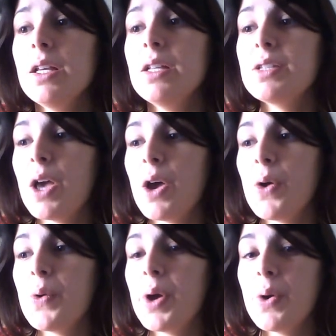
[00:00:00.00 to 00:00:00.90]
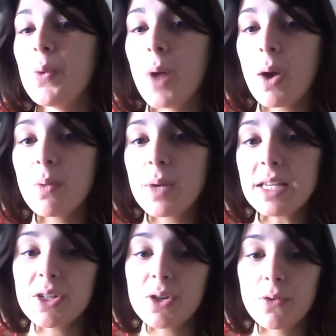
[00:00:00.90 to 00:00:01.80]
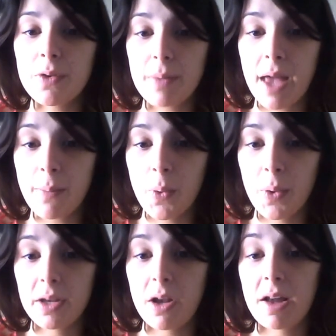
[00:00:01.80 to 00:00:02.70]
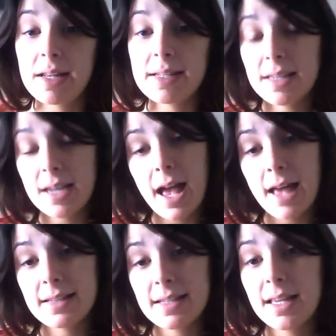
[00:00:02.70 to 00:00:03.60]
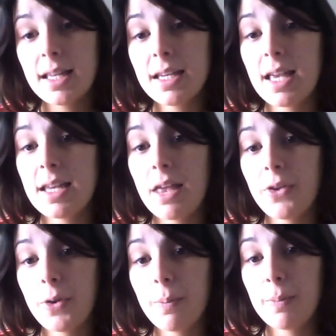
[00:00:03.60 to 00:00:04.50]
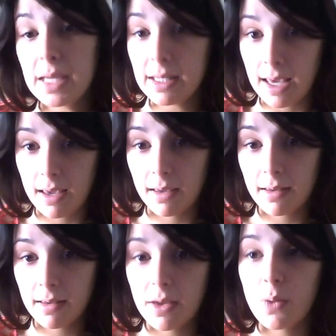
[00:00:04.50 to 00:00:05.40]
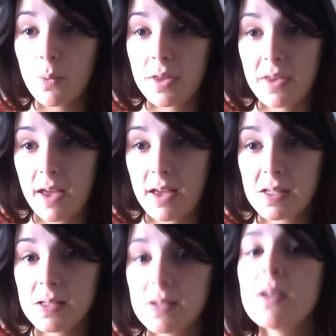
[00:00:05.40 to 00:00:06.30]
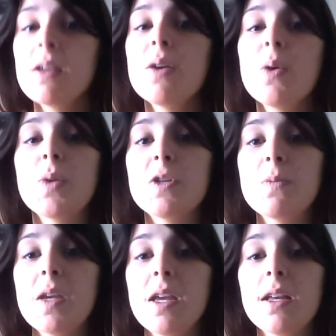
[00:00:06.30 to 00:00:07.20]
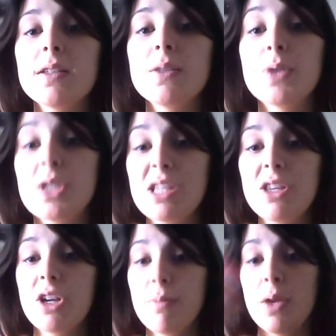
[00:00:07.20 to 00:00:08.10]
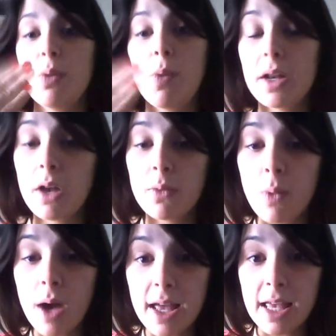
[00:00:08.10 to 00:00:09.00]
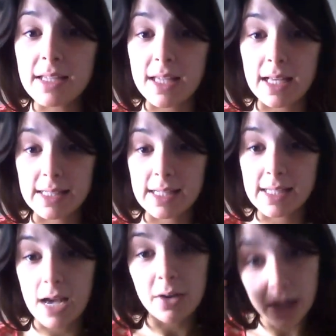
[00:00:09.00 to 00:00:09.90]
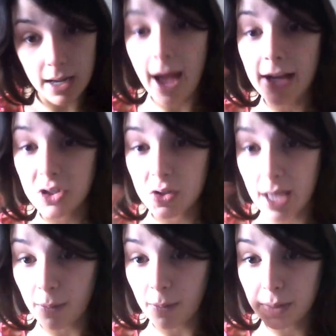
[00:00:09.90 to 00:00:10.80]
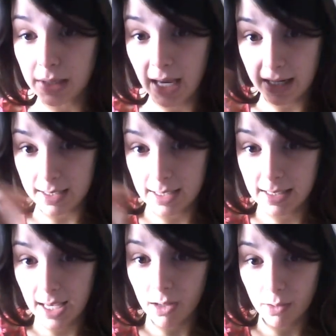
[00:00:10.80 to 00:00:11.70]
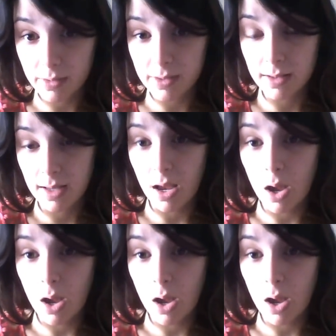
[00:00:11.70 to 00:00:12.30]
So what we do from that point on is it adds in another meeting with us, which either can be one-on-one to sit down and actually help plan details,